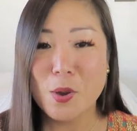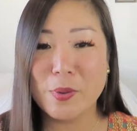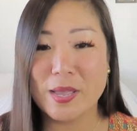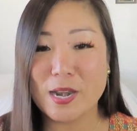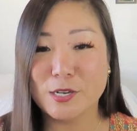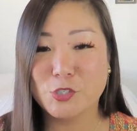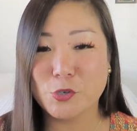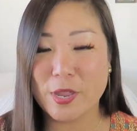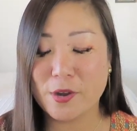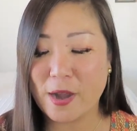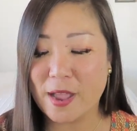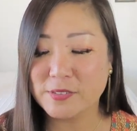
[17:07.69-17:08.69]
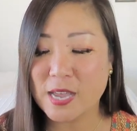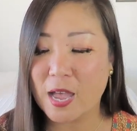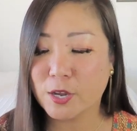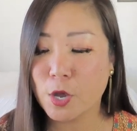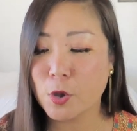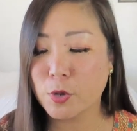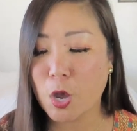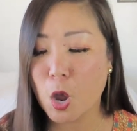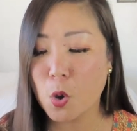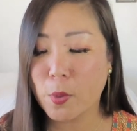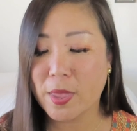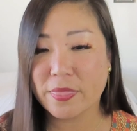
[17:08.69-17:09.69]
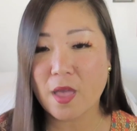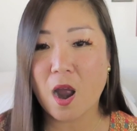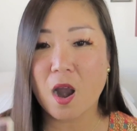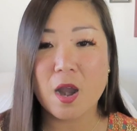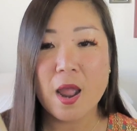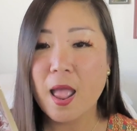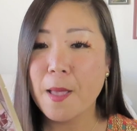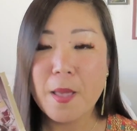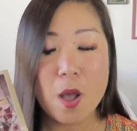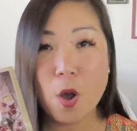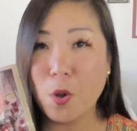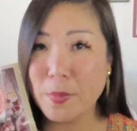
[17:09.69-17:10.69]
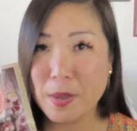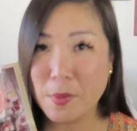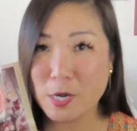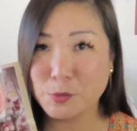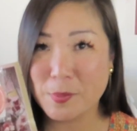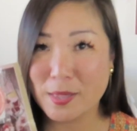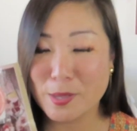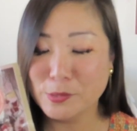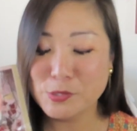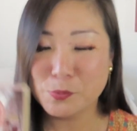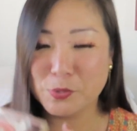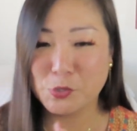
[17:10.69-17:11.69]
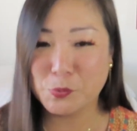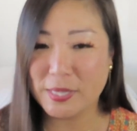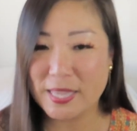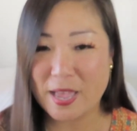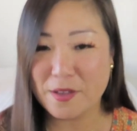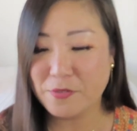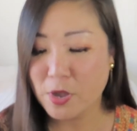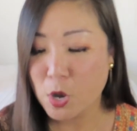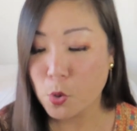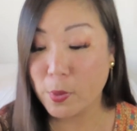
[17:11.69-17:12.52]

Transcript: We got our Joycraft hot cocoa with our homemade marshmallows, which we love.